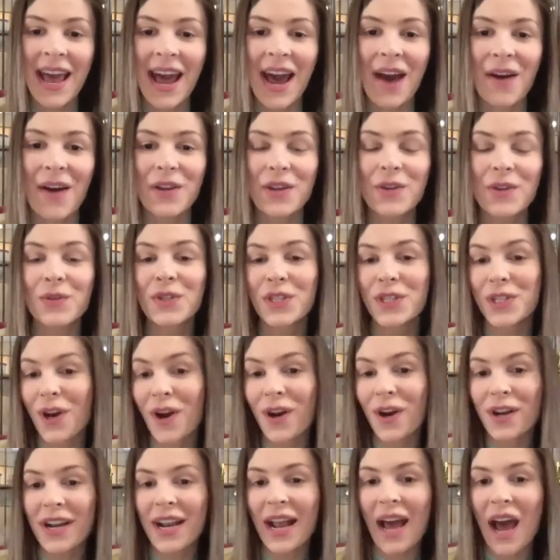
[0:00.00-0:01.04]
how you
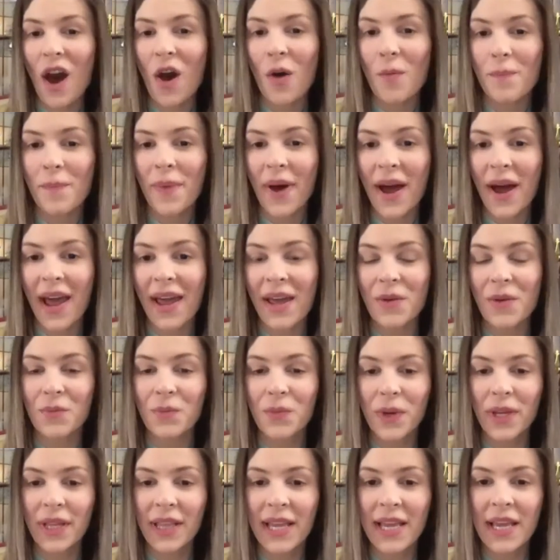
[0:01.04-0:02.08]
started out by
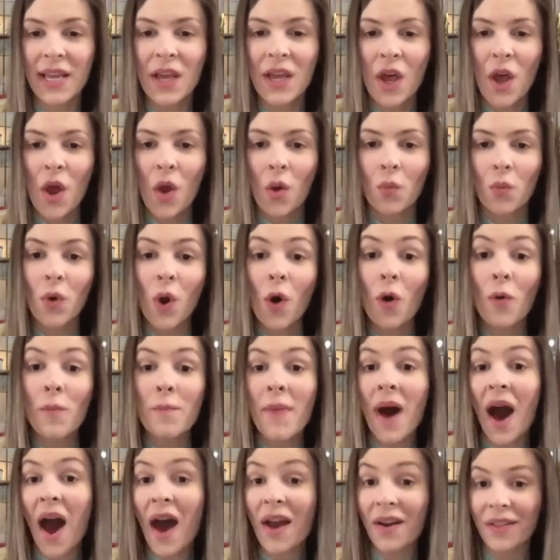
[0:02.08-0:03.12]
really role
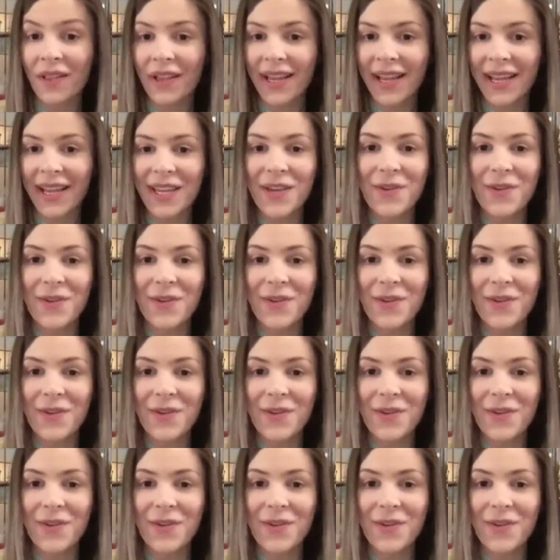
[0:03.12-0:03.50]
modeling.